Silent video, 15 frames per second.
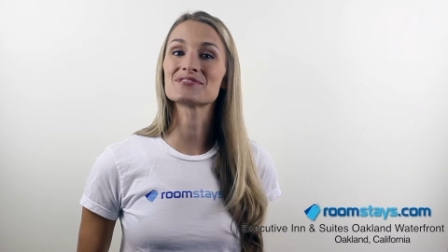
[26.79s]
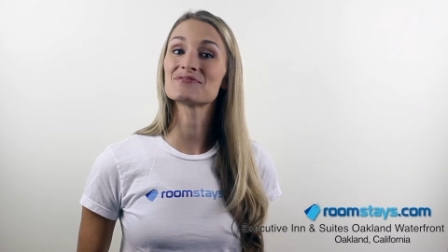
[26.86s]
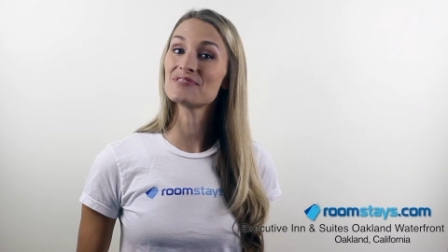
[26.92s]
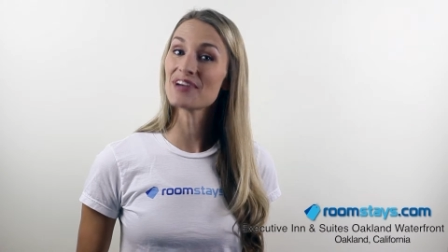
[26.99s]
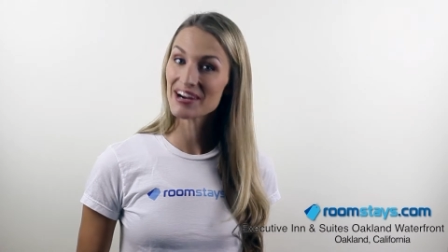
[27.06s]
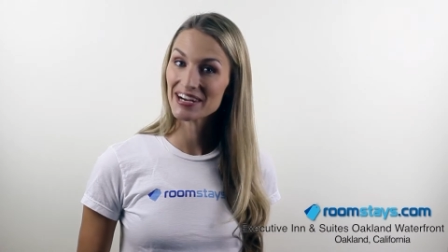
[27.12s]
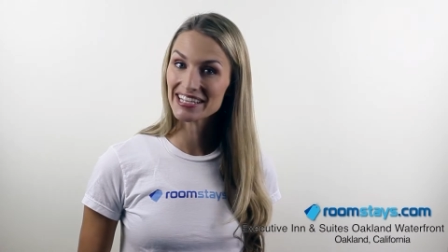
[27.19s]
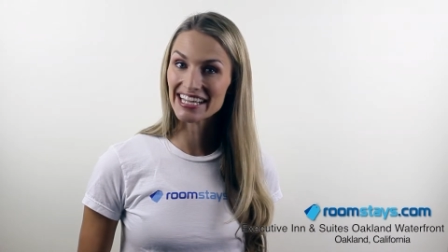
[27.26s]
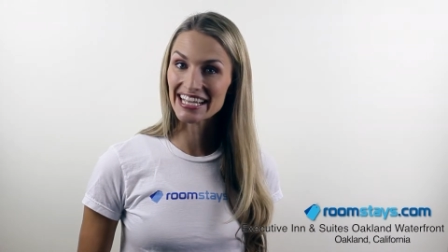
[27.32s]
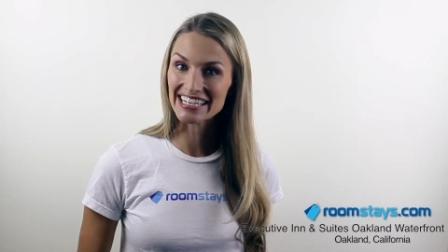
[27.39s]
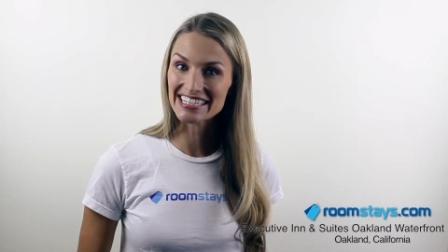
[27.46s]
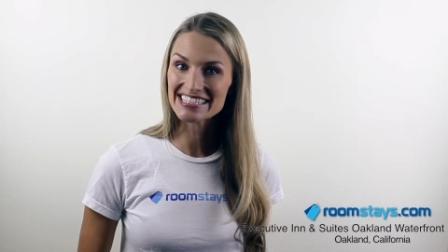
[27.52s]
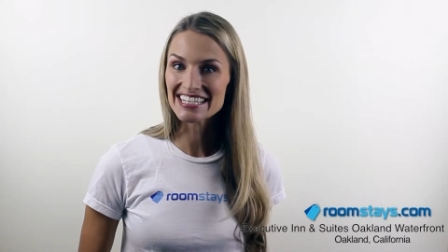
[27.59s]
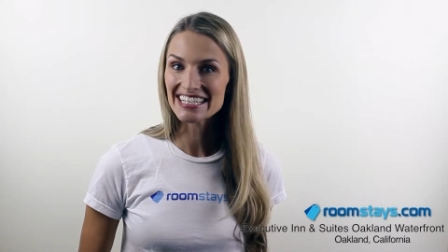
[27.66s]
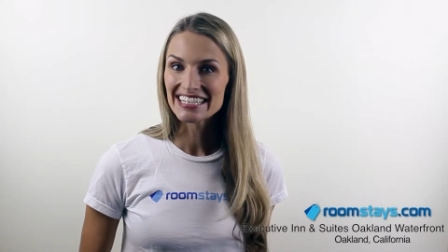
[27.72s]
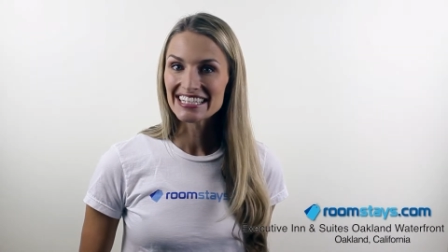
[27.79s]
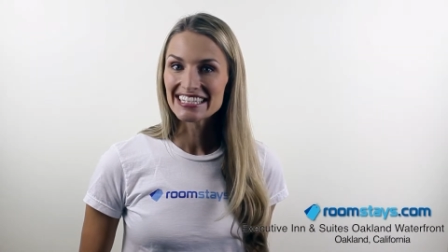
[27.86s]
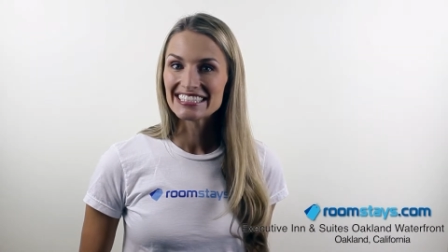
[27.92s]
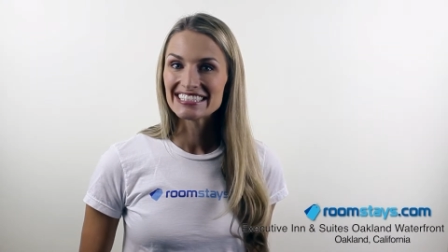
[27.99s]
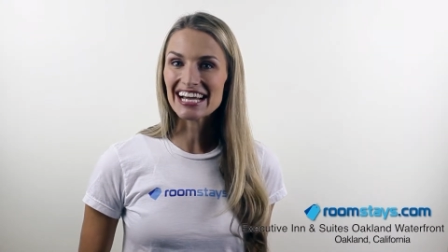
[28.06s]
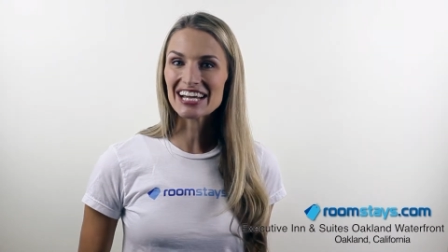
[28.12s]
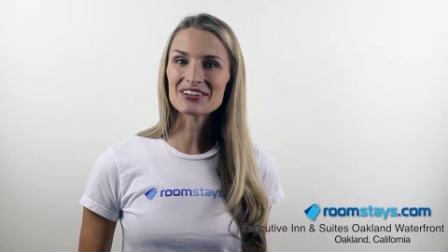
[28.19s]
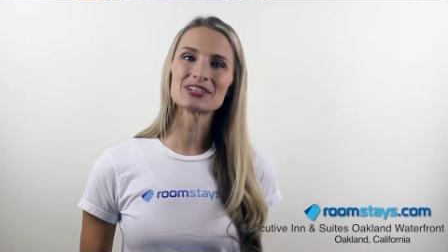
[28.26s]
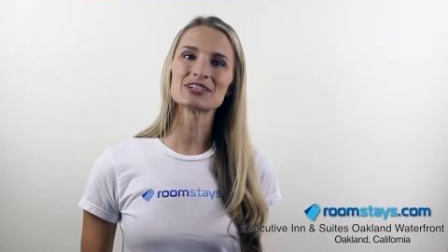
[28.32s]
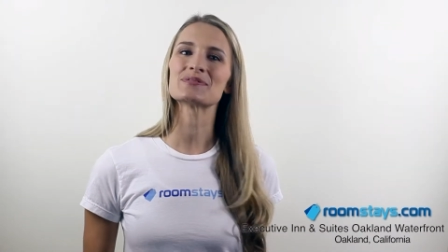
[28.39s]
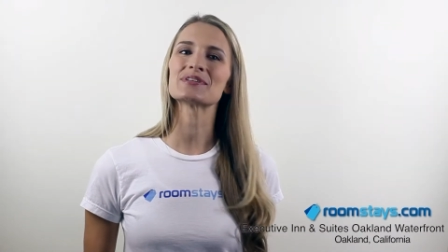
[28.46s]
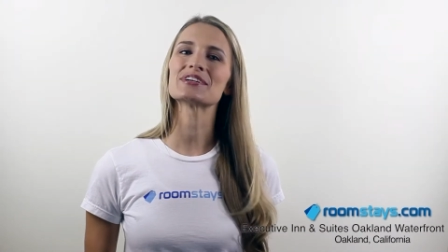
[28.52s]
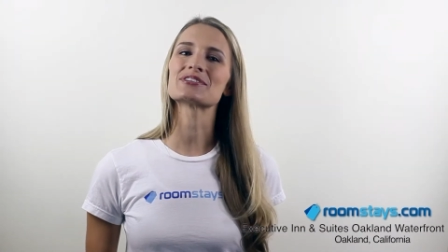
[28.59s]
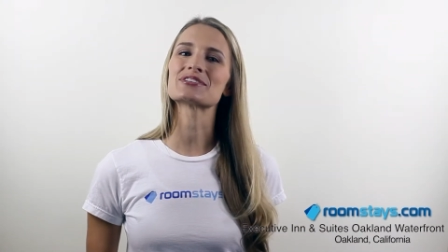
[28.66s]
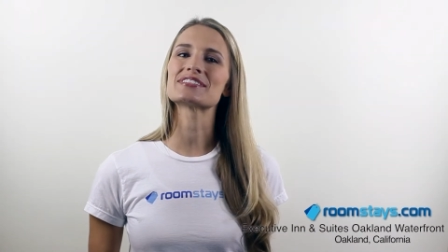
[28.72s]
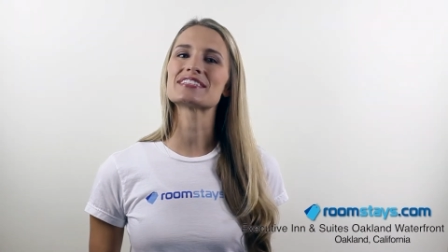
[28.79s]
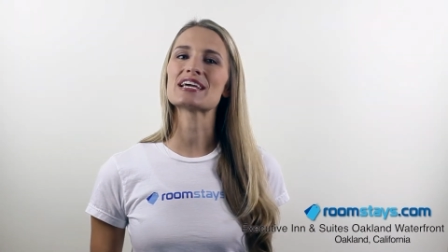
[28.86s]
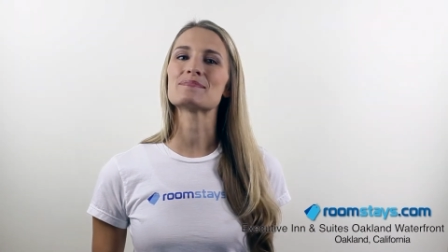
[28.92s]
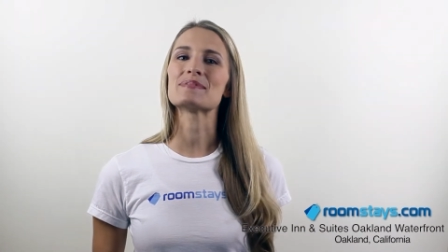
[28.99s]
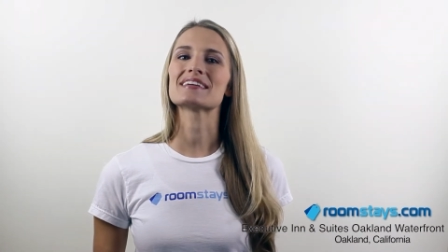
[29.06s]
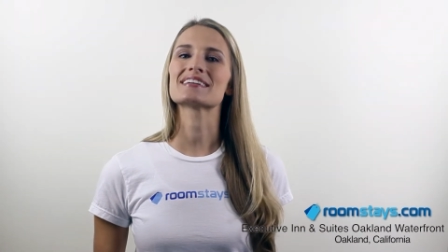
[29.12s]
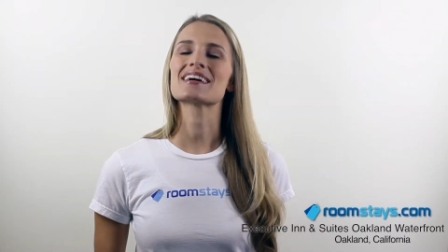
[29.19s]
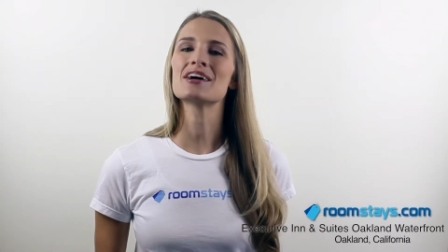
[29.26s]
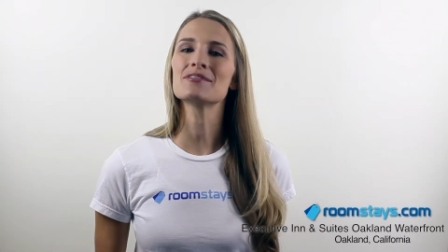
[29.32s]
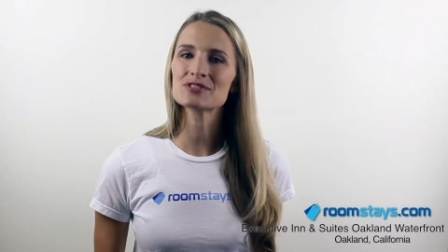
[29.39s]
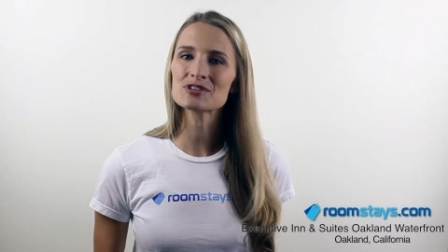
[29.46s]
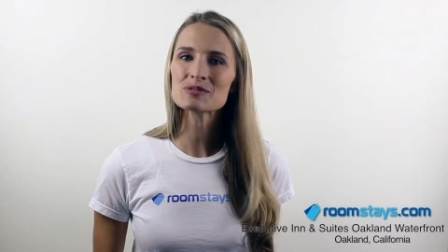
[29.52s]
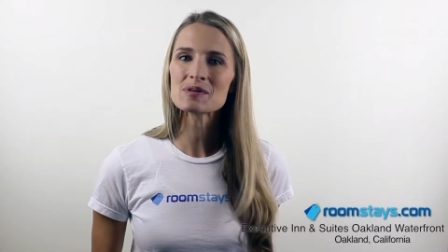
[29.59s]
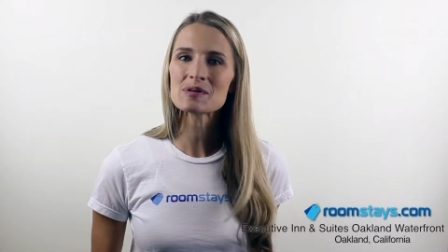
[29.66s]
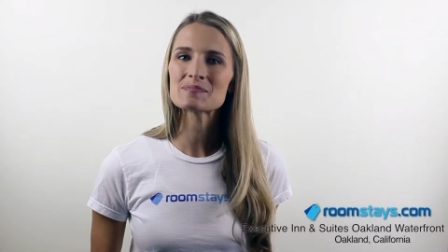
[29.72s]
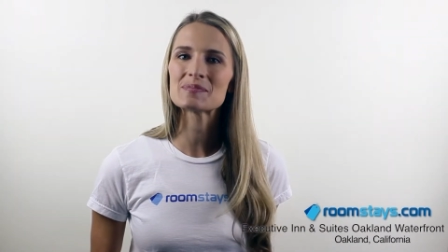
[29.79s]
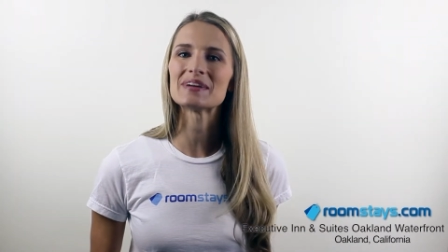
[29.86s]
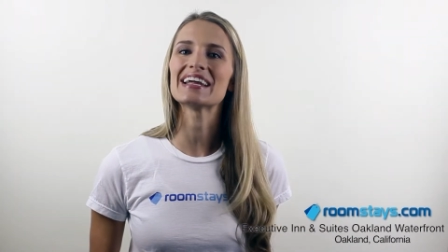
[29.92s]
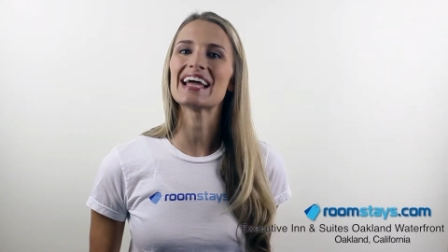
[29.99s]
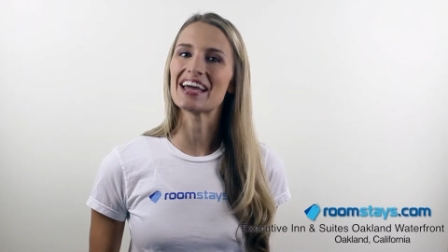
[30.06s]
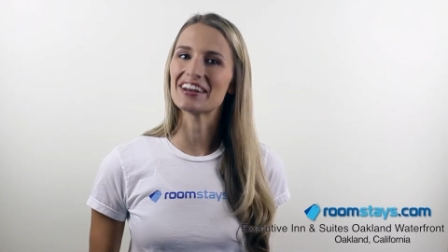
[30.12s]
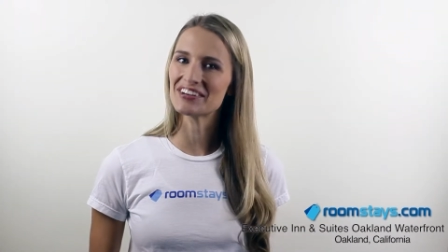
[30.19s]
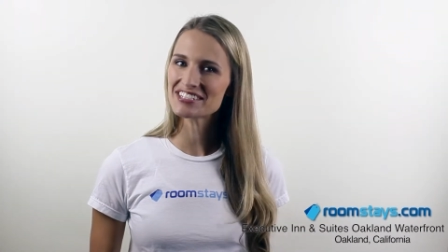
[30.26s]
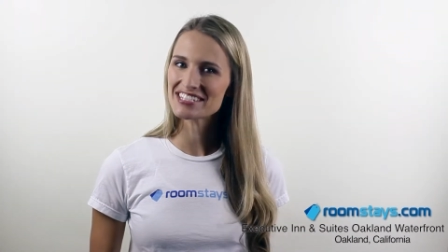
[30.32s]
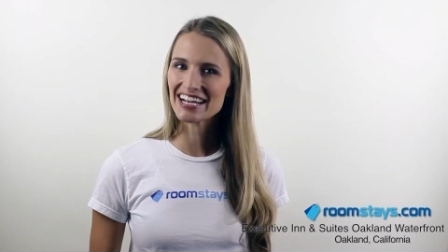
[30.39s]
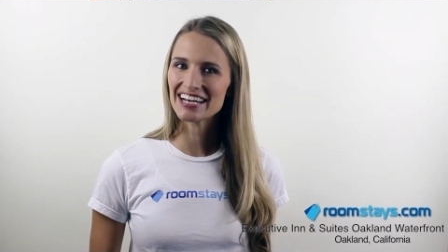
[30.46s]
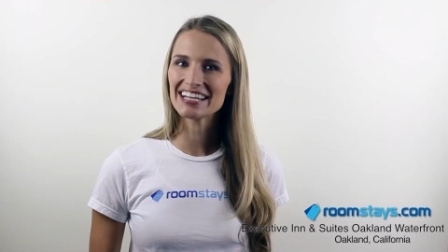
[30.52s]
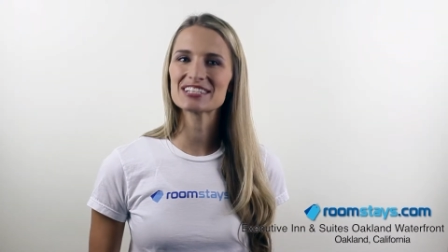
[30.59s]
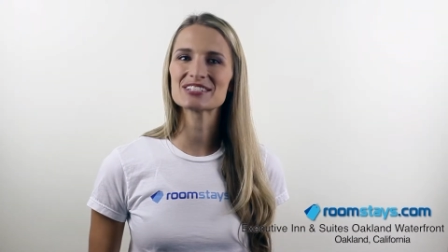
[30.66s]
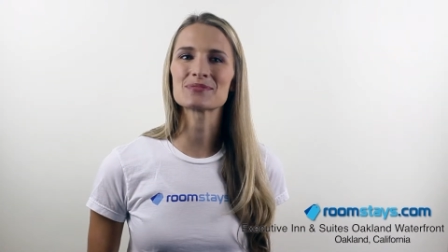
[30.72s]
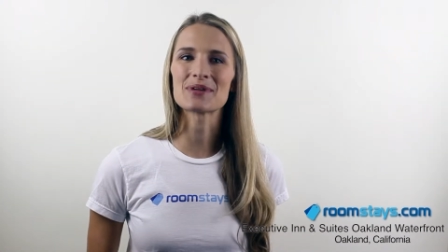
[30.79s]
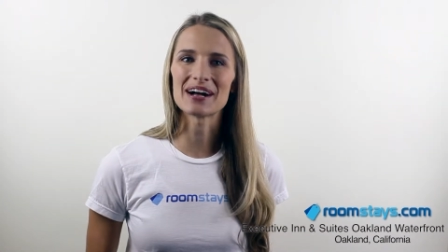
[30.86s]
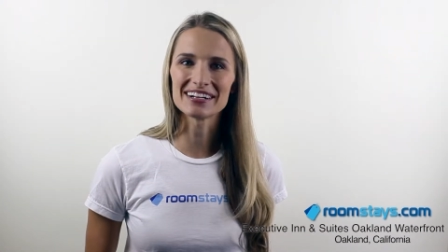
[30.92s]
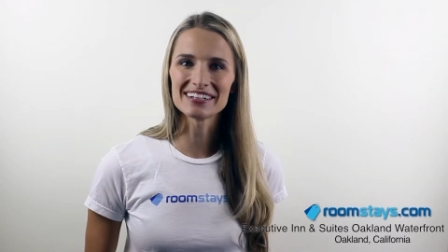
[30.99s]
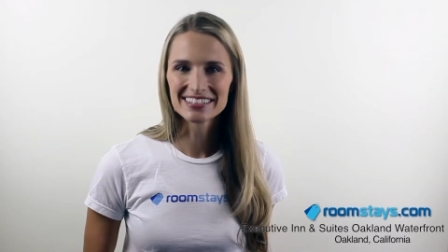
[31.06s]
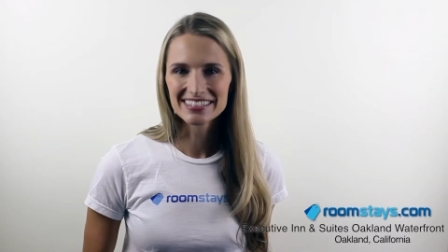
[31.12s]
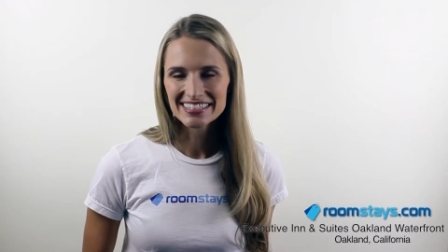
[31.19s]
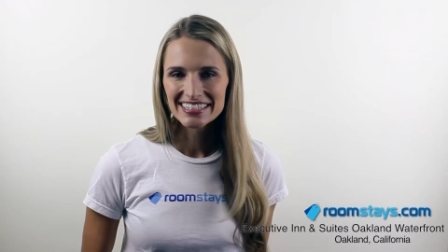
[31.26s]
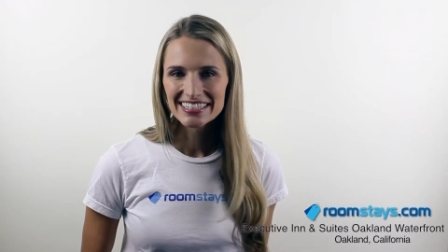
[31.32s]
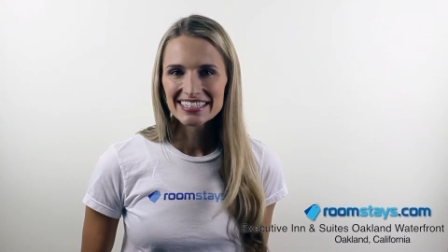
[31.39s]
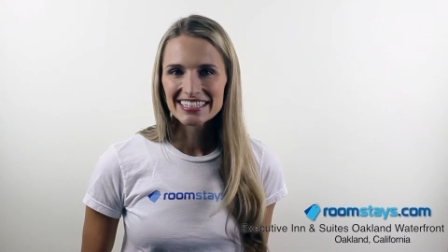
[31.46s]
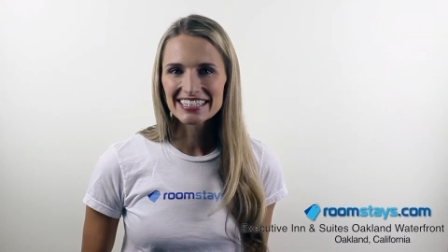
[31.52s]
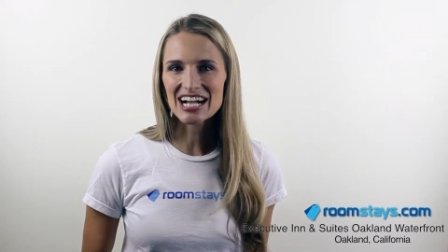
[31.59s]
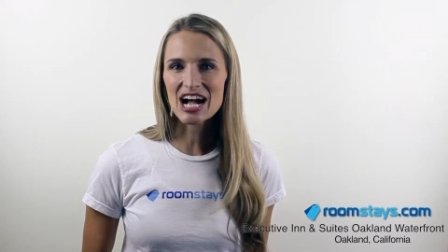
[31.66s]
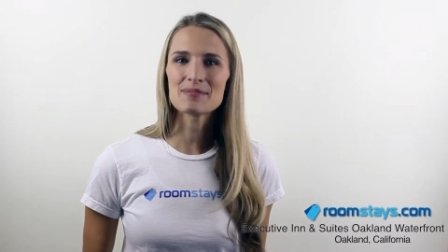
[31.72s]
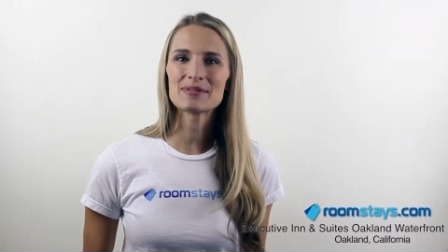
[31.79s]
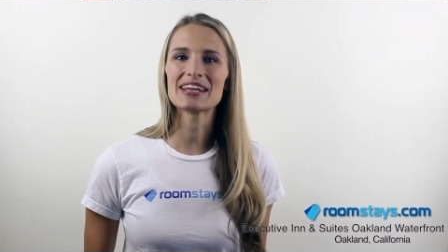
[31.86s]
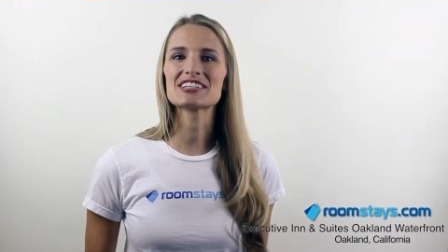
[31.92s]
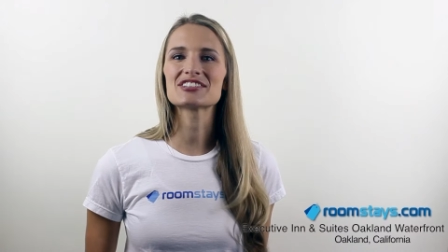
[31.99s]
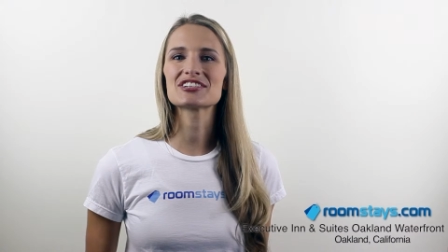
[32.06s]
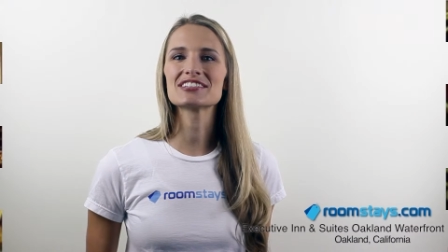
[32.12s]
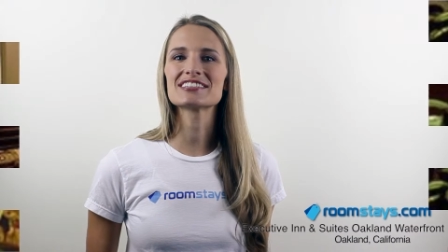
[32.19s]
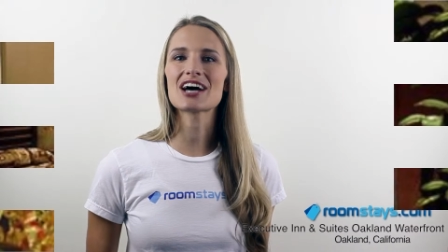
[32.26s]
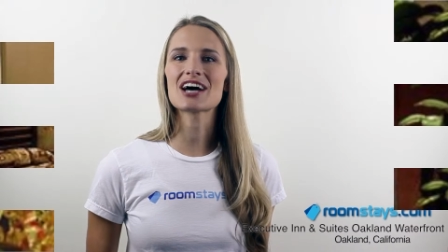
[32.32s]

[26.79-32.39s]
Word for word: Fairyland, not only will your stay be comfortable but entertaining as well. Accommodations